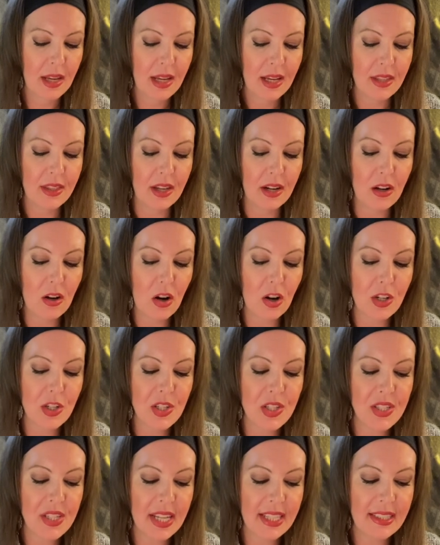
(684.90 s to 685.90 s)
There are
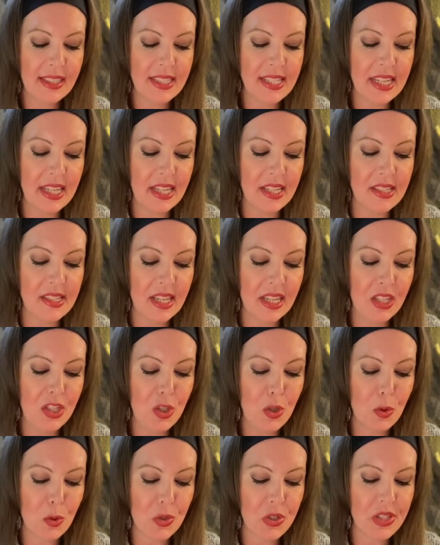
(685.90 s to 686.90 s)
subtleties in
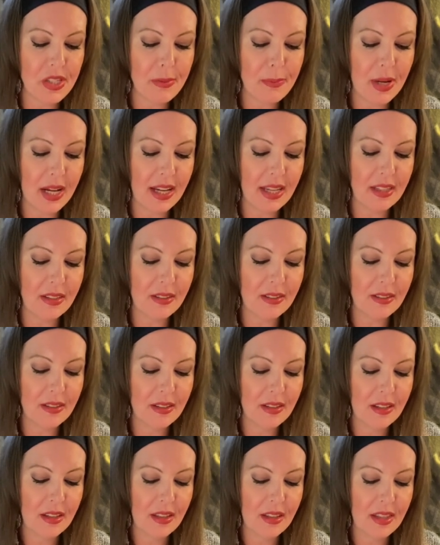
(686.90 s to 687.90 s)
your smile
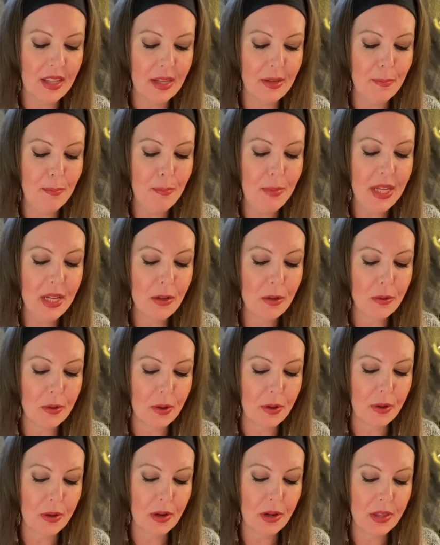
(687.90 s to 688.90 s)
that
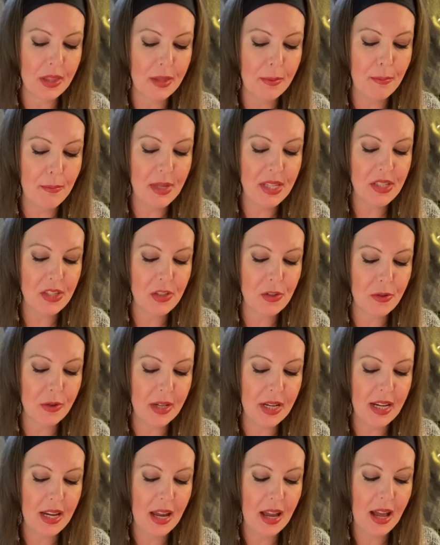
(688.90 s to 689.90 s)
mirror the
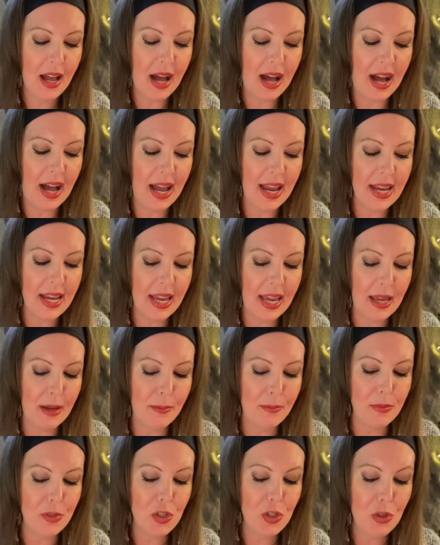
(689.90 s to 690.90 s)
mystery I
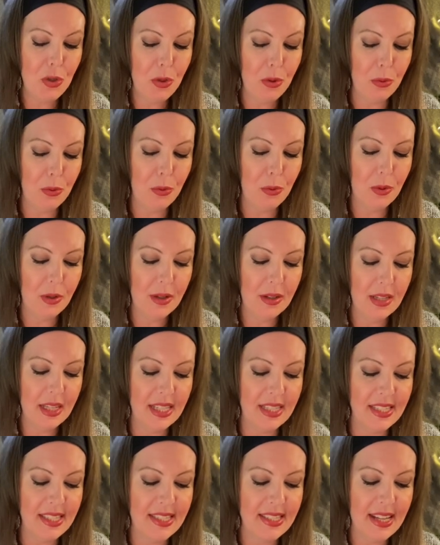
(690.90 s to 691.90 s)
am too
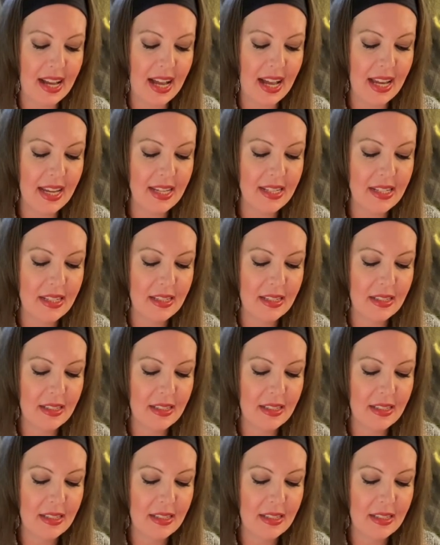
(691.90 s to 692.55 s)
inside.